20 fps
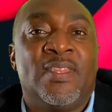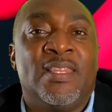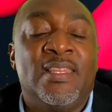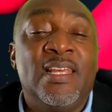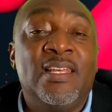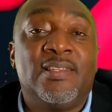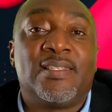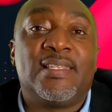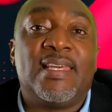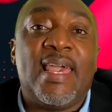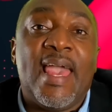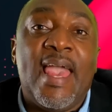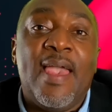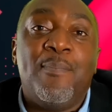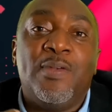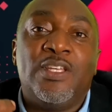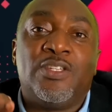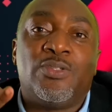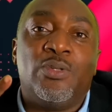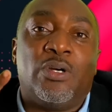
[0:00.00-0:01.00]
This
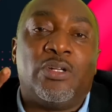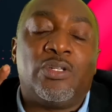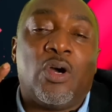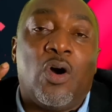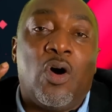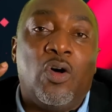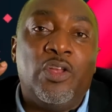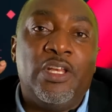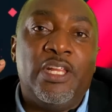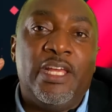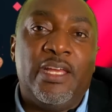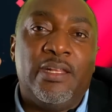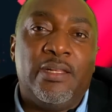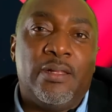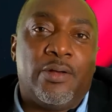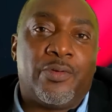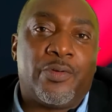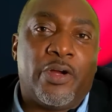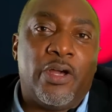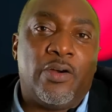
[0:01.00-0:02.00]
game is not only in
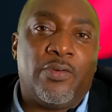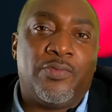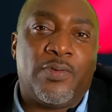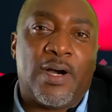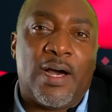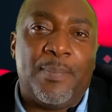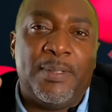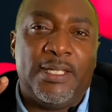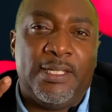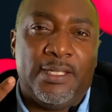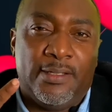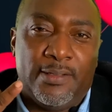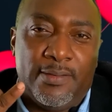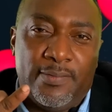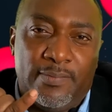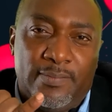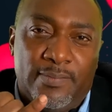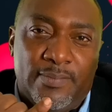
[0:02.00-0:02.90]
the royal family.